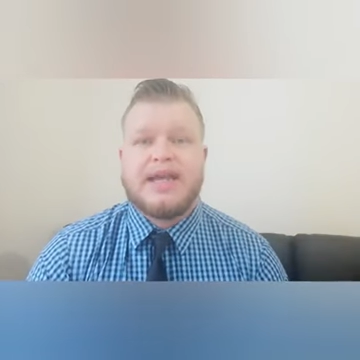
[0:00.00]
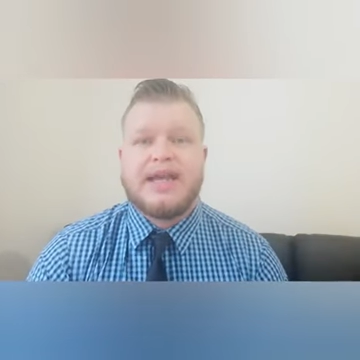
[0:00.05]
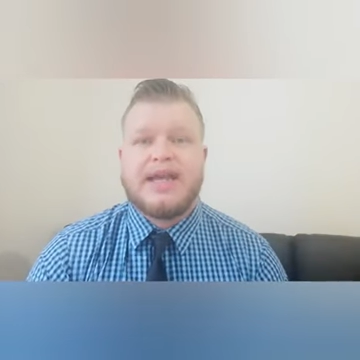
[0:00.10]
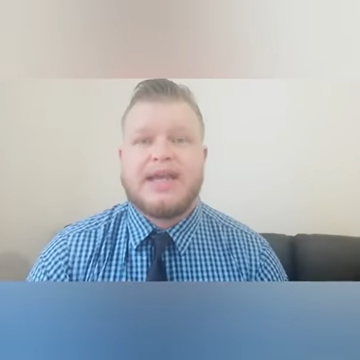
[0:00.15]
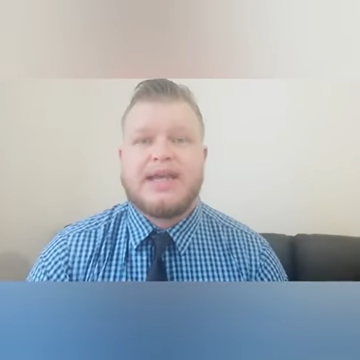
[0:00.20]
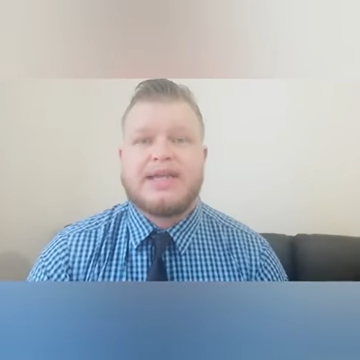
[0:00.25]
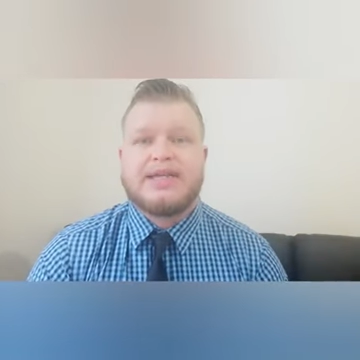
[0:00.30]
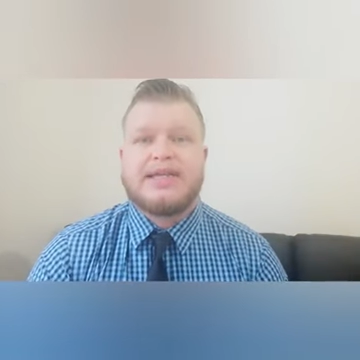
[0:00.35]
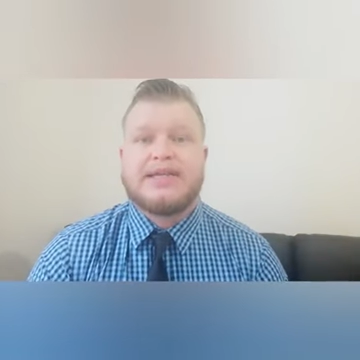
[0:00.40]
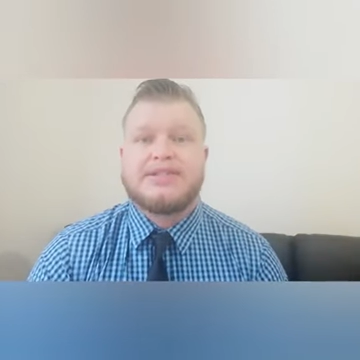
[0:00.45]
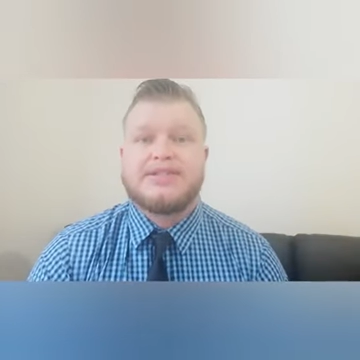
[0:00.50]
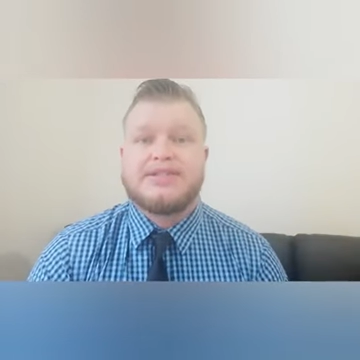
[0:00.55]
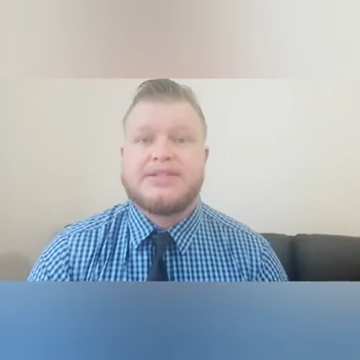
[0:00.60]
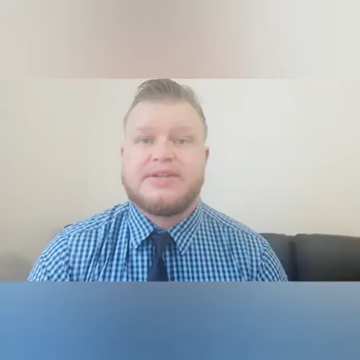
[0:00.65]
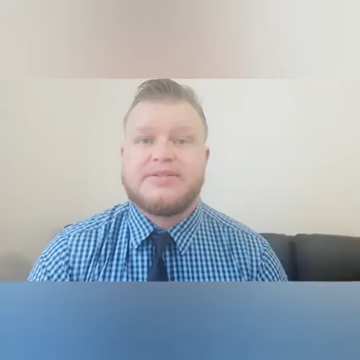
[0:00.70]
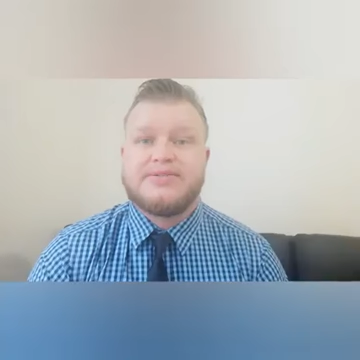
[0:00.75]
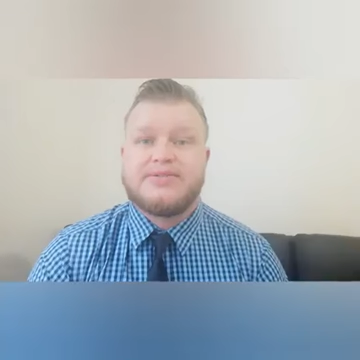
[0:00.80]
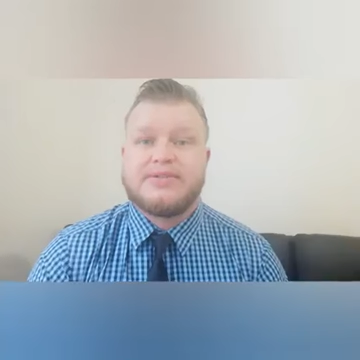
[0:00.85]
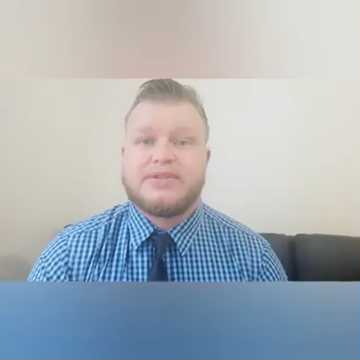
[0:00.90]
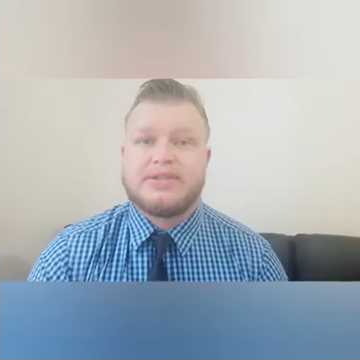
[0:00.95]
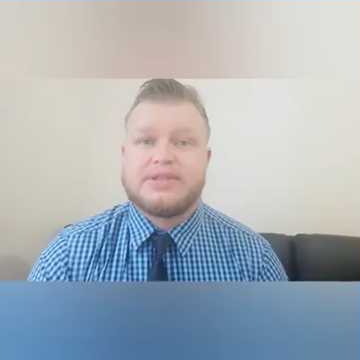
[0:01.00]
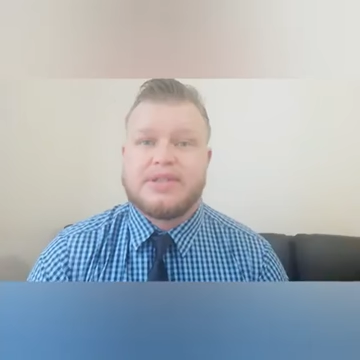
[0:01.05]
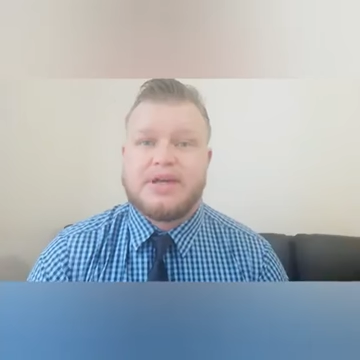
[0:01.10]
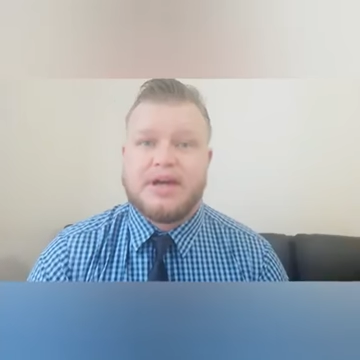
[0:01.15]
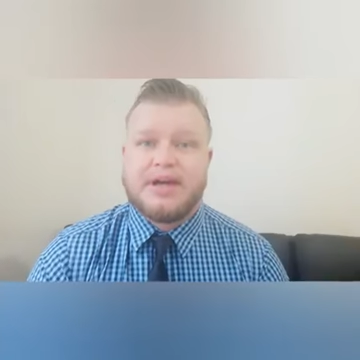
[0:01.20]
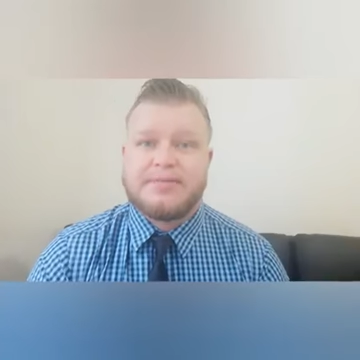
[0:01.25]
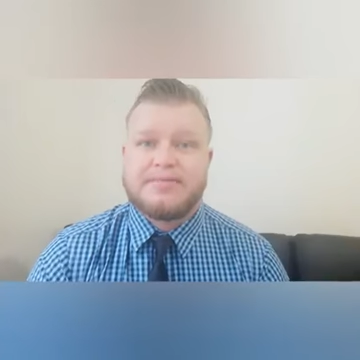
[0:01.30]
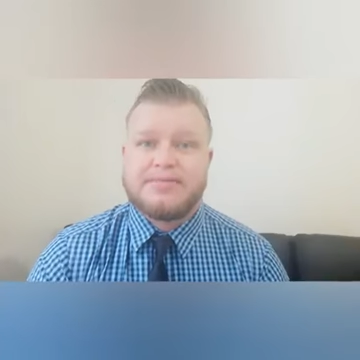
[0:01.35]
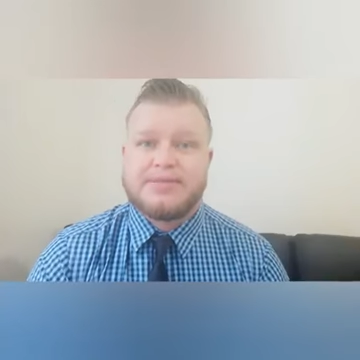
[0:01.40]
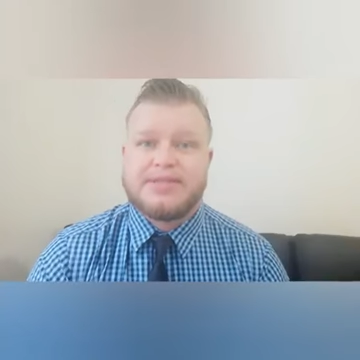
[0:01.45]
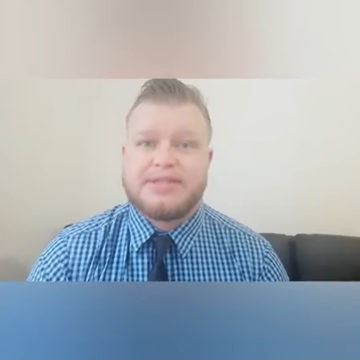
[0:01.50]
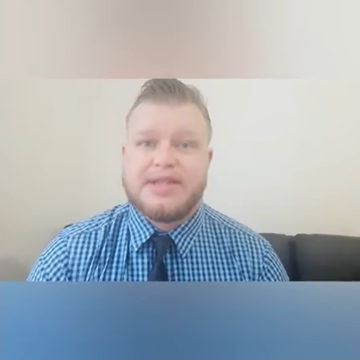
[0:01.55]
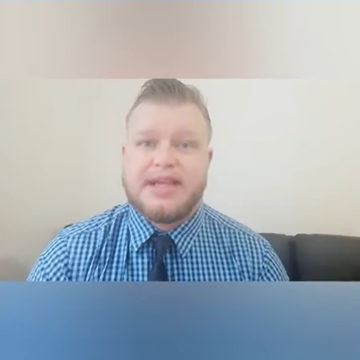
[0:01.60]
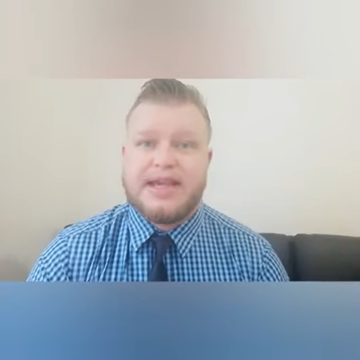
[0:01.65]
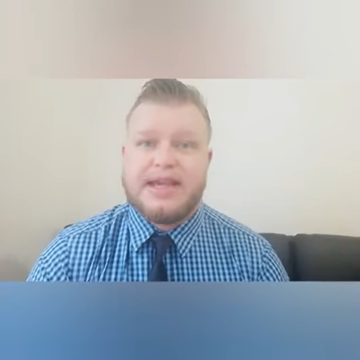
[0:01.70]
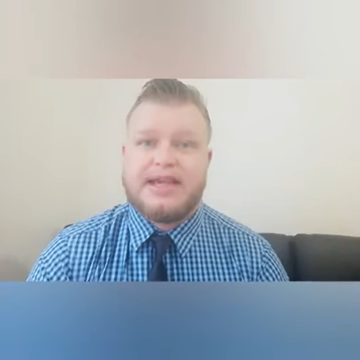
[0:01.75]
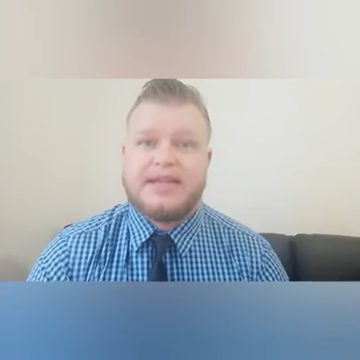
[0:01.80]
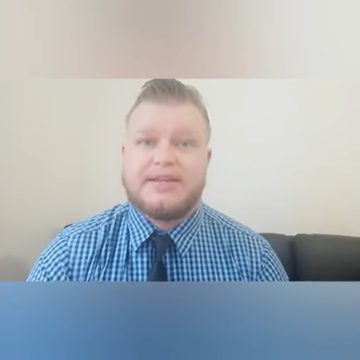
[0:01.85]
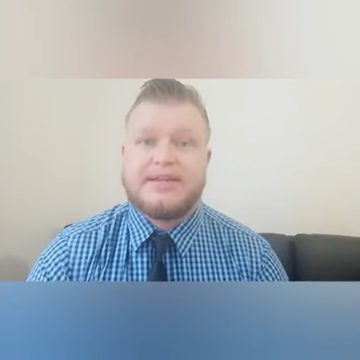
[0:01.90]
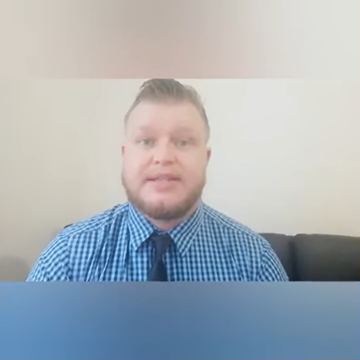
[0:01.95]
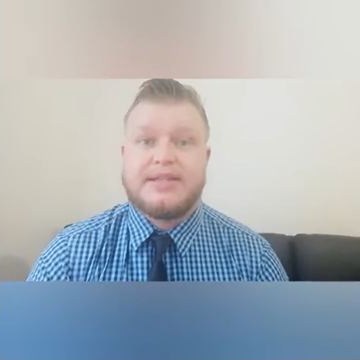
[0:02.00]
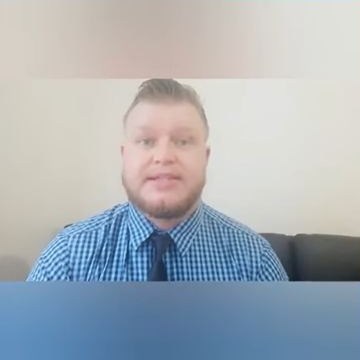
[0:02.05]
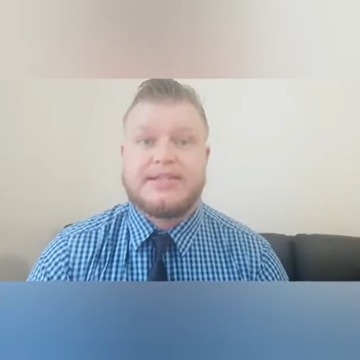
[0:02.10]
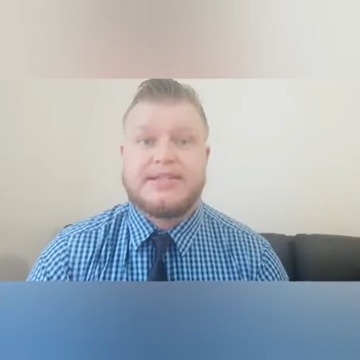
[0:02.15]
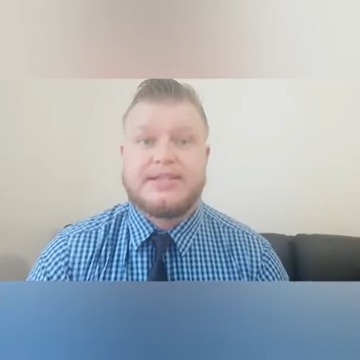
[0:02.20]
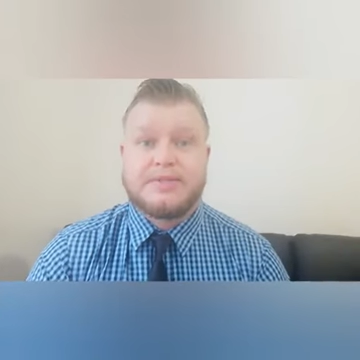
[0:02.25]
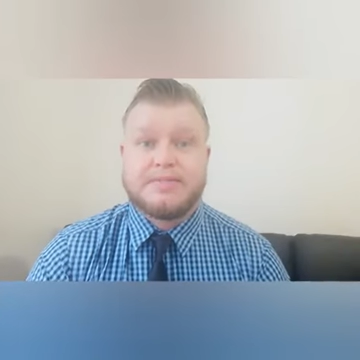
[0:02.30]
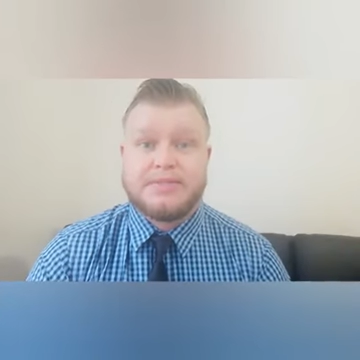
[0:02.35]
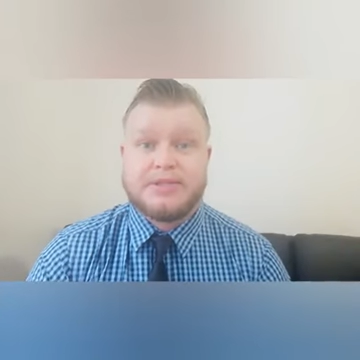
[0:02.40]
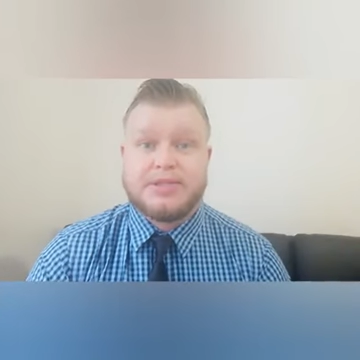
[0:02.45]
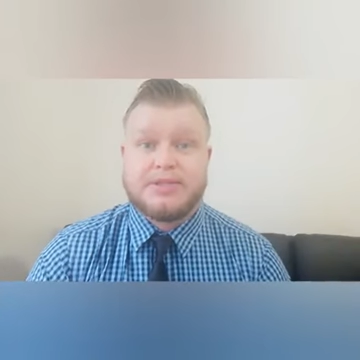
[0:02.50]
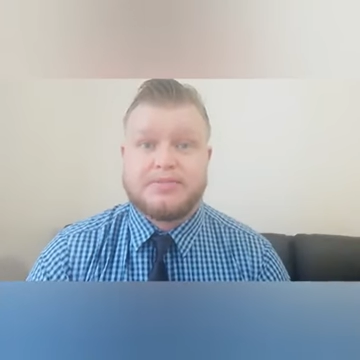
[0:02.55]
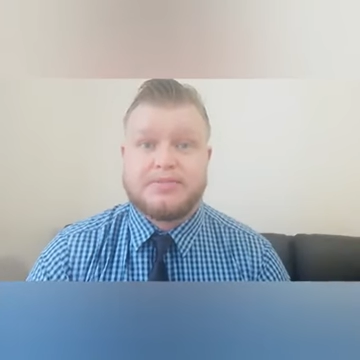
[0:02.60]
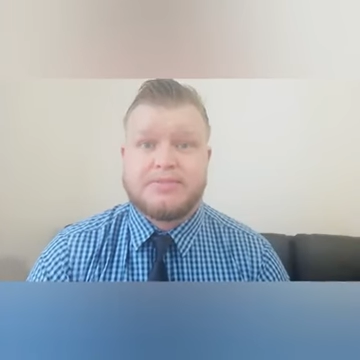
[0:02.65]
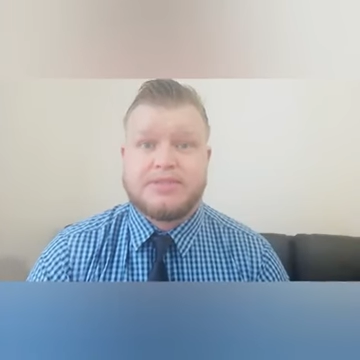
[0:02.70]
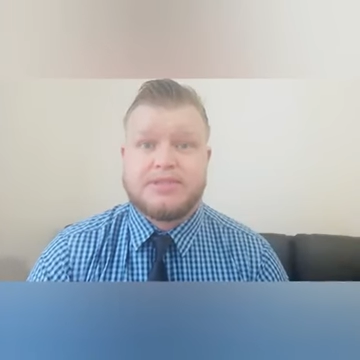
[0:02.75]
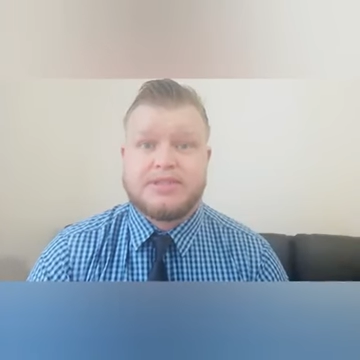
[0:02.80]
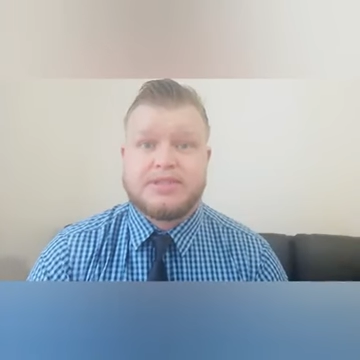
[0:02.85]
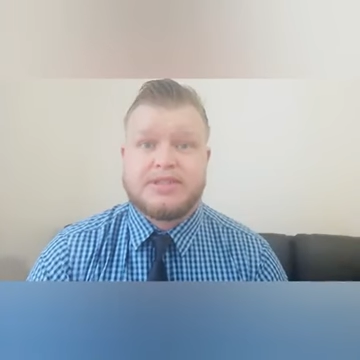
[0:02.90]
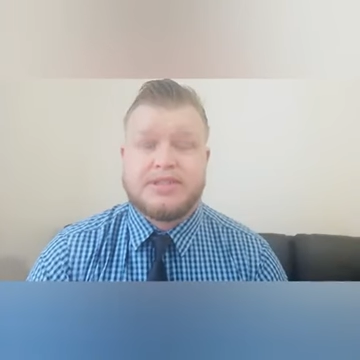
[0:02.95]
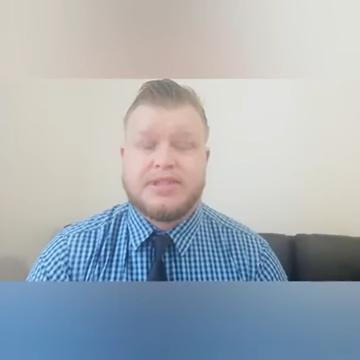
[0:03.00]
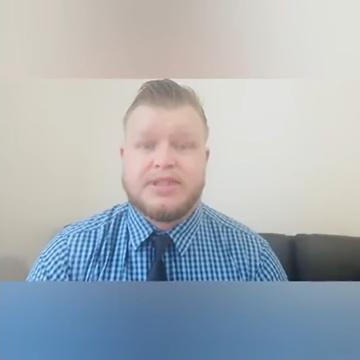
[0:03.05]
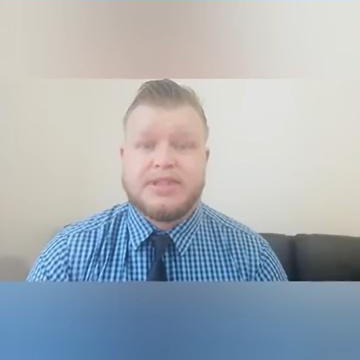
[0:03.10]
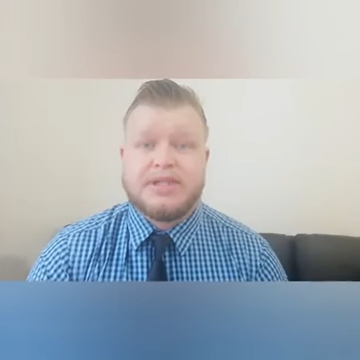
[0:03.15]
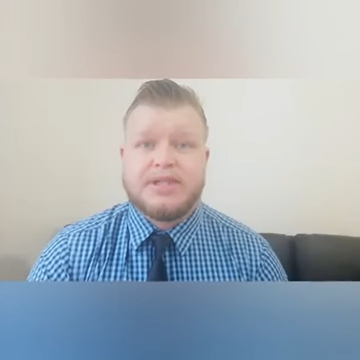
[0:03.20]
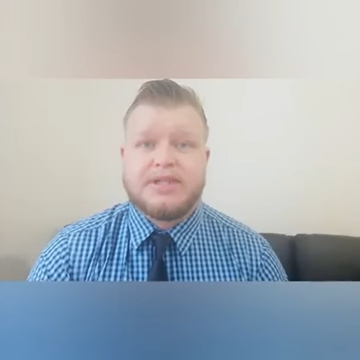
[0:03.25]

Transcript: and its different types and the symptoms.